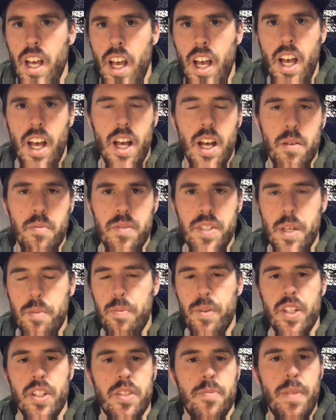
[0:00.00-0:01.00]

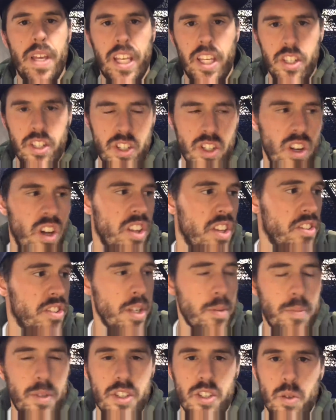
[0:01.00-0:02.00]
Zippers, making sure all the
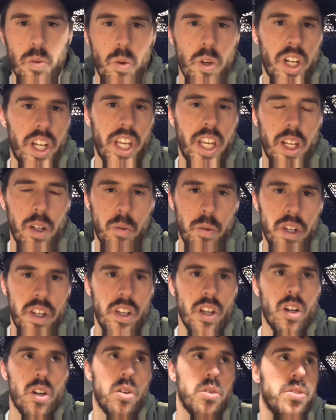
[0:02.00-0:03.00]
zippers are working,
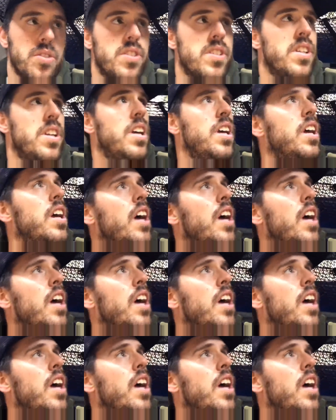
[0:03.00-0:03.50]
windows,